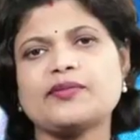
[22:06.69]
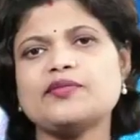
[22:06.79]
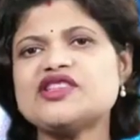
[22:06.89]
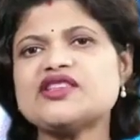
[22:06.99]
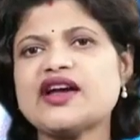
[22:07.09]

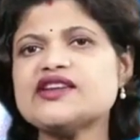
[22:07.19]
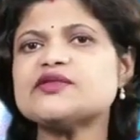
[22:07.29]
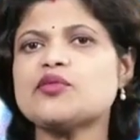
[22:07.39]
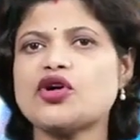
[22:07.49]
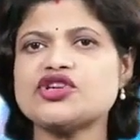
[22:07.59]

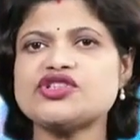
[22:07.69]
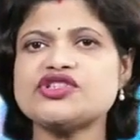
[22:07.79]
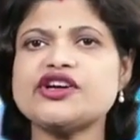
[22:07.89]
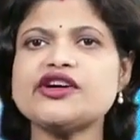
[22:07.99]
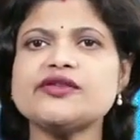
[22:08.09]
Besides
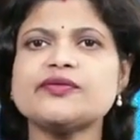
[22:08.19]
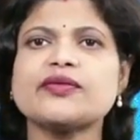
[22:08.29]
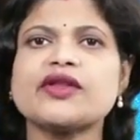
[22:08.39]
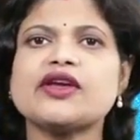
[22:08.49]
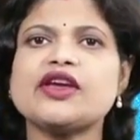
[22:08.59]
moisture,
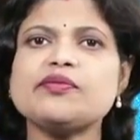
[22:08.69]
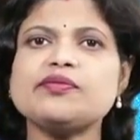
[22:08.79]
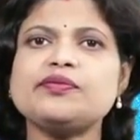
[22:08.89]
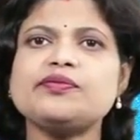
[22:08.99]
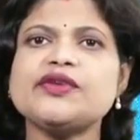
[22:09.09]

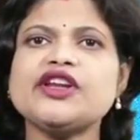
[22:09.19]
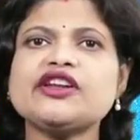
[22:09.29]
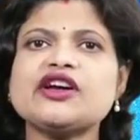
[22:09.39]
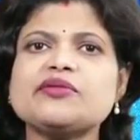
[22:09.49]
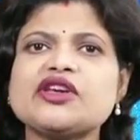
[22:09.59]

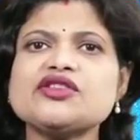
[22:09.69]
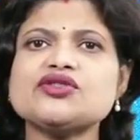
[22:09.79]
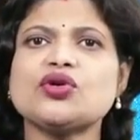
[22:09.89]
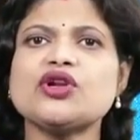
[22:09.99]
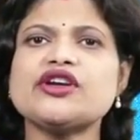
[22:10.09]
incoming
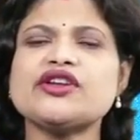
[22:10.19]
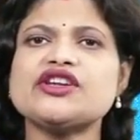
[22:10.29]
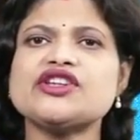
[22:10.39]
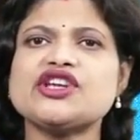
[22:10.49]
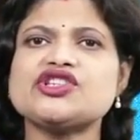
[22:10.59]
solar
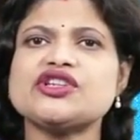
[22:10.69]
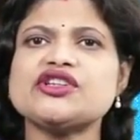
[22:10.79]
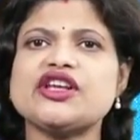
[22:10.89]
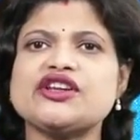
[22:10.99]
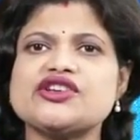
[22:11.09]

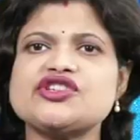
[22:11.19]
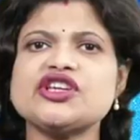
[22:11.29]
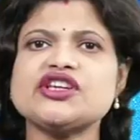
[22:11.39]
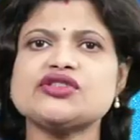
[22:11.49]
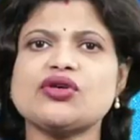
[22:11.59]
radiation
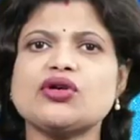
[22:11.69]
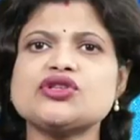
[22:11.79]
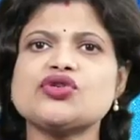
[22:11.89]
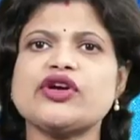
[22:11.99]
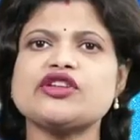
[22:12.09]
energy is
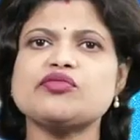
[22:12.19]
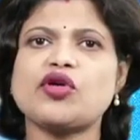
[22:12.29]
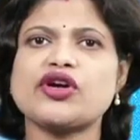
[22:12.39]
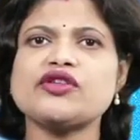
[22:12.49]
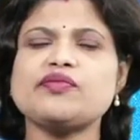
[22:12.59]
also an
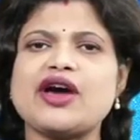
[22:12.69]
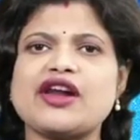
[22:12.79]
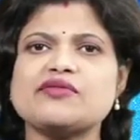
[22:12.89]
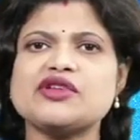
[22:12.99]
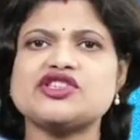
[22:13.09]
important
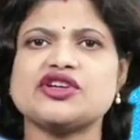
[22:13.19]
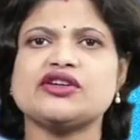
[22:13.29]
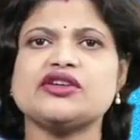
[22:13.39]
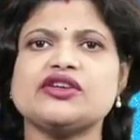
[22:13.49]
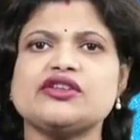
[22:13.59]

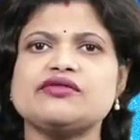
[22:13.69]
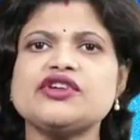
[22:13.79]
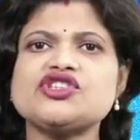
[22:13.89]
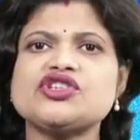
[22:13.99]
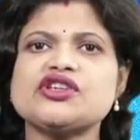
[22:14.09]
parameter
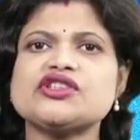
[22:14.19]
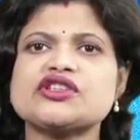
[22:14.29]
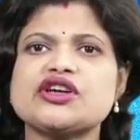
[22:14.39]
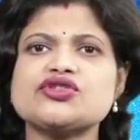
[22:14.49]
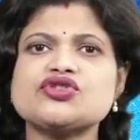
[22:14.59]
which
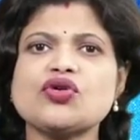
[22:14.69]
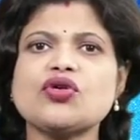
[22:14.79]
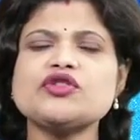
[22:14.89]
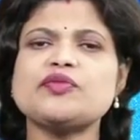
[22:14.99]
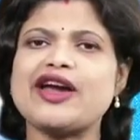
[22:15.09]
is
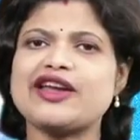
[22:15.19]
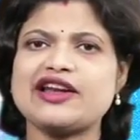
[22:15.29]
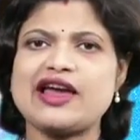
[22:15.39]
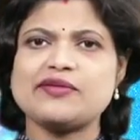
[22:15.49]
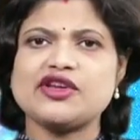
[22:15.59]
controlled by
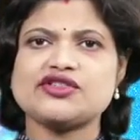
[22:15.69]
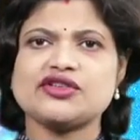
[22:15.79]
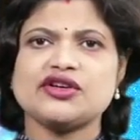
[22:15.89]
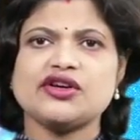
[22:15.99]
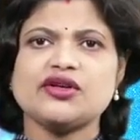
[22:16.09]
climate.
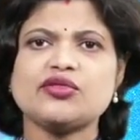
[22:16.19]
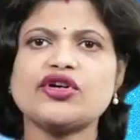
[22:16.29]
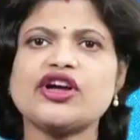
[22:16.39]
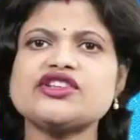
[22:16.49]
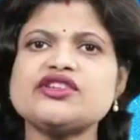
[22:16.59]

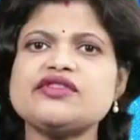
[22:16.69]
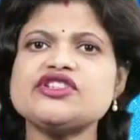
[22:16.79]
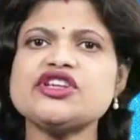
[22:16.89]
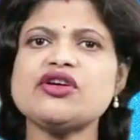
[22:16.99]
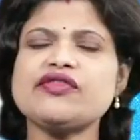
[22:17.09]

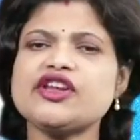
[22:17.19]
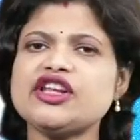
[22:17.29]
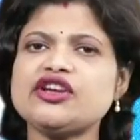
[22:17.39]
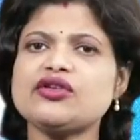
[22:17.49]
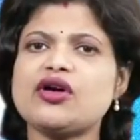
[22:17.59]
Productivity of
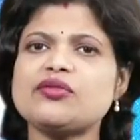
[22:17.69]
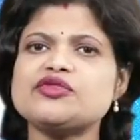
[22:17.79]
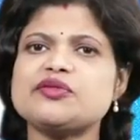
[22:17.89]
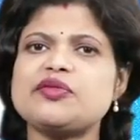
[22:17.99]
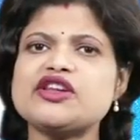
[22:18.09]
any
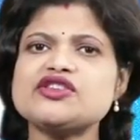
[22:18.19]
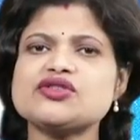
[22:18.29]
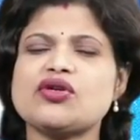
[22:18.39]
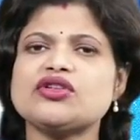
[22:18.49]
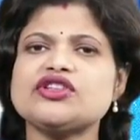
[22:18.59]
crop
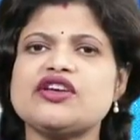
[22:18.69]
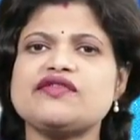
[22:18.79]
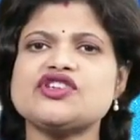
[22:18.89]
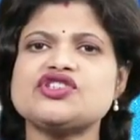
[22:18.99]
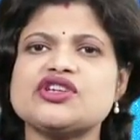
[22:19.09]
depends on the
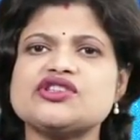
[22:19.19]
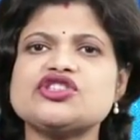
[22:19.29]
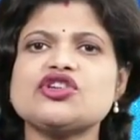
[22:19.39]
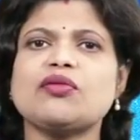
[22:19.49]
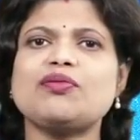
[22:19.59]

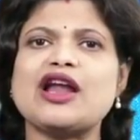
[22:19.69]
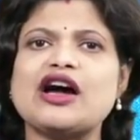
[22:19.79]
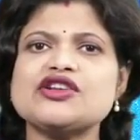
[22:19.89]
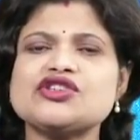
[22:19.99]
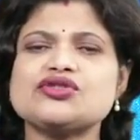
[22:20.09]
efficiency of
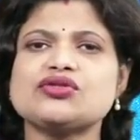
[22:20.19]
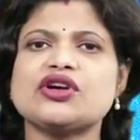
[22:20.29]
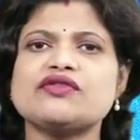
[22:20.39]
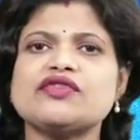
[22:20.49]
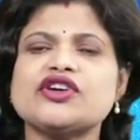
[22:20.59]
plants to
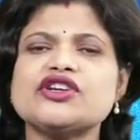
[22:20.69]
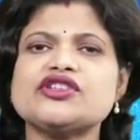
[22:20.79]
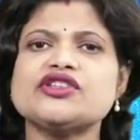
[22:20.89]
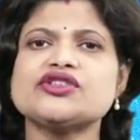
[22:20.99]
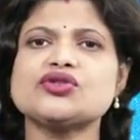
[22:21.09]

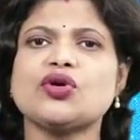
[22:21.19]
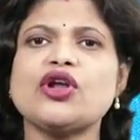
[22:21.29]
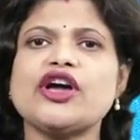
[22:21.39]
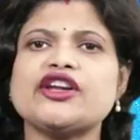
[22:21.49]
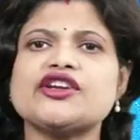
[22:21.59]
convert the
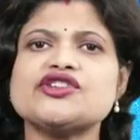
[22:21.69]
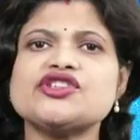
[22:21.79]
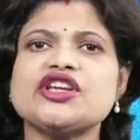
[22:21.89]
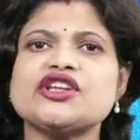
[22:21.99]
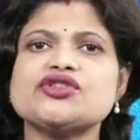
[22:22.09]
solar
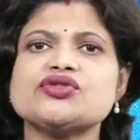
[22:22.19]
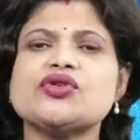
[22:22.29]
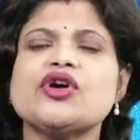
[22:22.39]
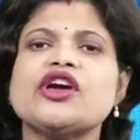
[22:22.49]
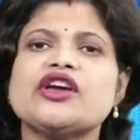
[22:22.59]
energy
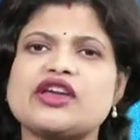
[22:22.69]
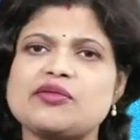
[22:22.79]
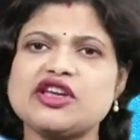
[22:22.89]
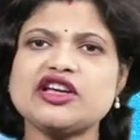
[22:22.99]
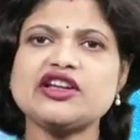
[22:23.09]
into
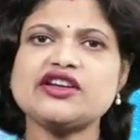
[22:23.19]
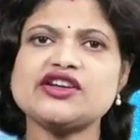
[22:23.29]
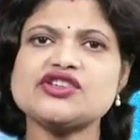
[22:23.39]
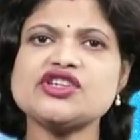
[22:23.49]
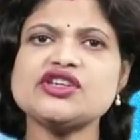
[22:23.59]
chemical
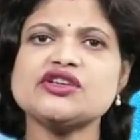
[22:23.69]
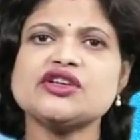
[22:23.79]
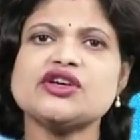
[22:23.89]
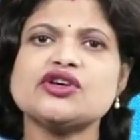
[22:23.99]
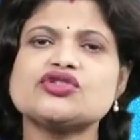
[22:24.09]
energy.
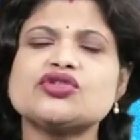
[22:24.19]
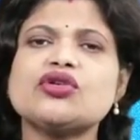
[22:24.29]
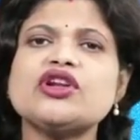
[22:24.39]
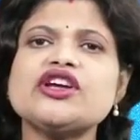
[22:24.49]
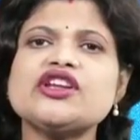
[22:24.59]

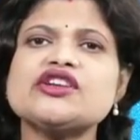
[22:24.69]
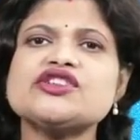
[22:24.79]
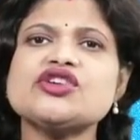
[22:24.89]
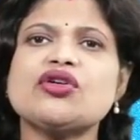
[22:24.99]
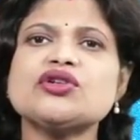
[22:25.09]
Solar
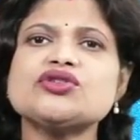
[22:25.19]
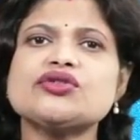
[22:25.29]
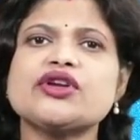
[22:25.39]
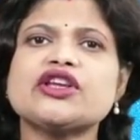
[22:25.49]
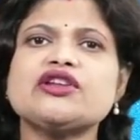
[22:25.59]
energy
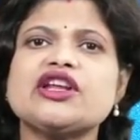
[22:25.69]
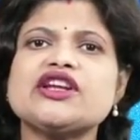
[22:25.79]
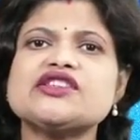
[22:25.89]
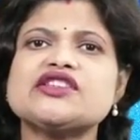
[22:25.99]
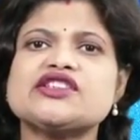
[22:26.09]
also
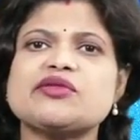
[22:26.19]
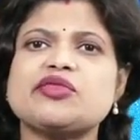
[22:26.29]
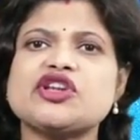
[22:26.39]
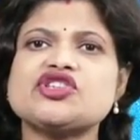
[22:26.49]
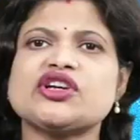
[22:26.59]
regulates the
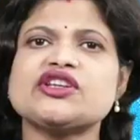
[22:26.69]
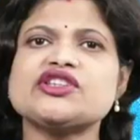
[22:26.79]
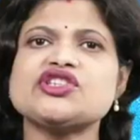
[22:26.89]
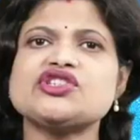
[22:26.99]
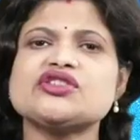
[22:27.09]
temperature
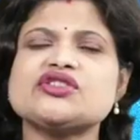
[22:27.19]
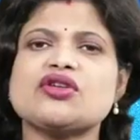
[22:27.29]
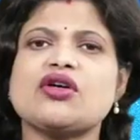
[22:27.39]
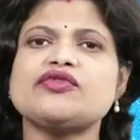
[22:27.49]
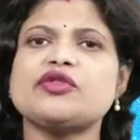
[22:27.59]

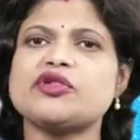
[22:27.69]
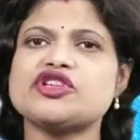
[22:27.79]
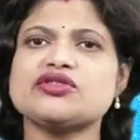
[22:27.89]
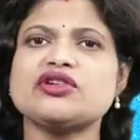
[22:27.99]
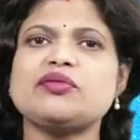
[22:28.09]
conditions of the
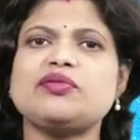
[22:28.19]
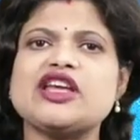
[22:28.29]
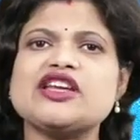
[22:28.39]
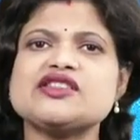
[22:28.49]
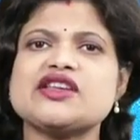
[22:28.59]
particular
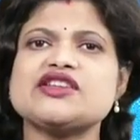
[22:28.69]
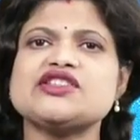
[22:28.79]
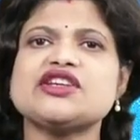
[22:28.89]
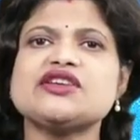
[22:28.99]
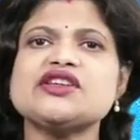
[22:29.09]
place
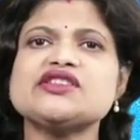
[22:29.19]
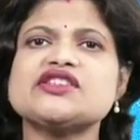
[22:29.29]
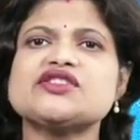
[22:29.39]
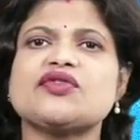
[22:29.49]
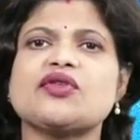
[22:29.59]
and
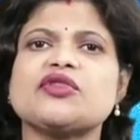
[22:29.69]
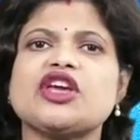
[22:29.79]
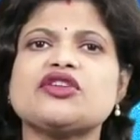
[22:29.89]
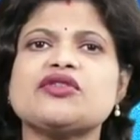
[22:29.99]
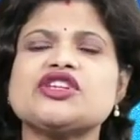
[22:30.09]
decreases from
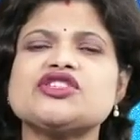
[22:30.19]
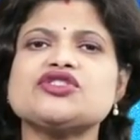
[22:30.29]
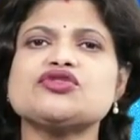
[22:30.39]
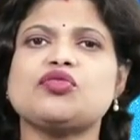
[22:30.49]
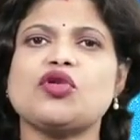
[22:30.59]

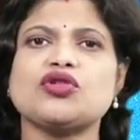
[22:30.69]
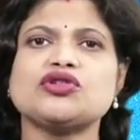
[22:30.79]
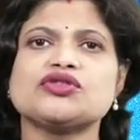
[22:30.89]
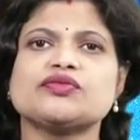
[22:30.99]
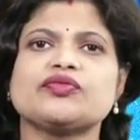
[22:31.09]
equator to
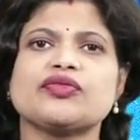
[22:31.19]
poles.